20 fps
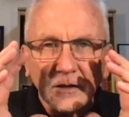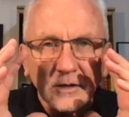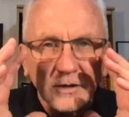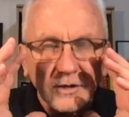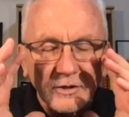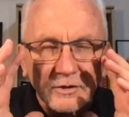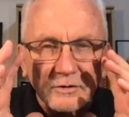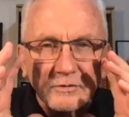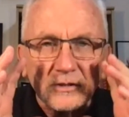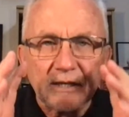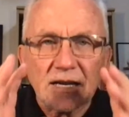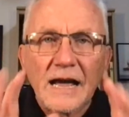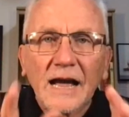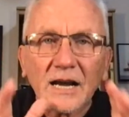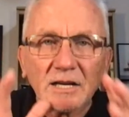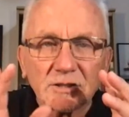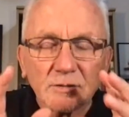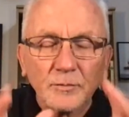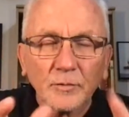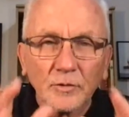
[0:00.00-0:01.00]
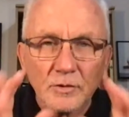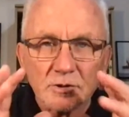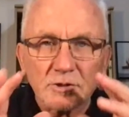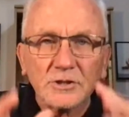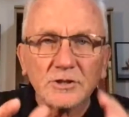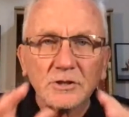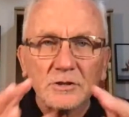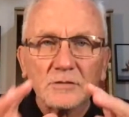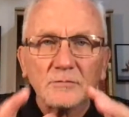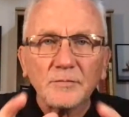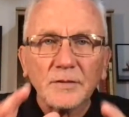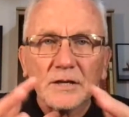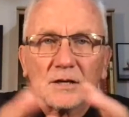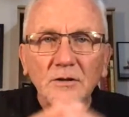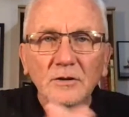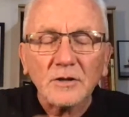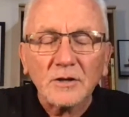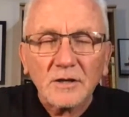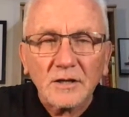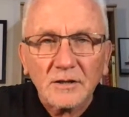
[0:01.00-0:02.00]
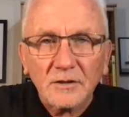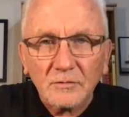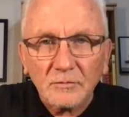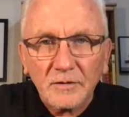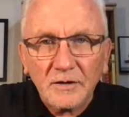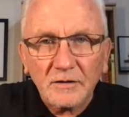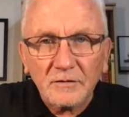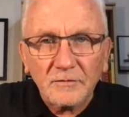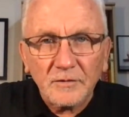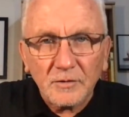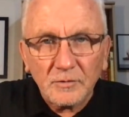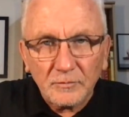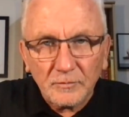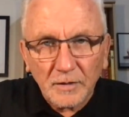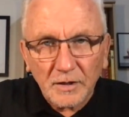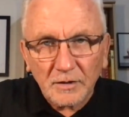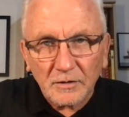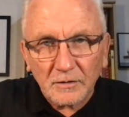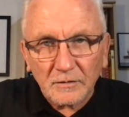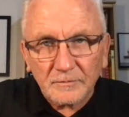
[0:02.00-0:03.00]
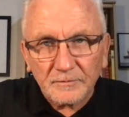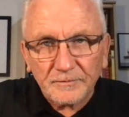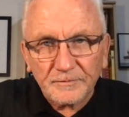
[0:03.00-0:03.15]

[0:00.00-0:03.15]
Your dashboard shouldn't be a look in the rearview mirror.